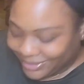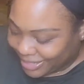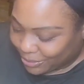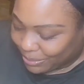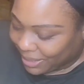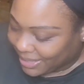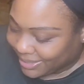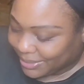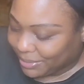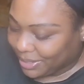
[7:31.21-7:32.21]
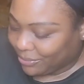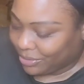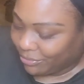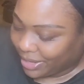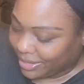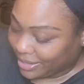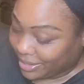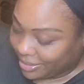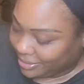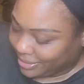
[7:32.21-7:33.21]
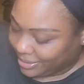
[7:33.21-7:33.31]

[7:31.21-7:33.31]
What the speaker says: that's what pasta's made with, right? Egg.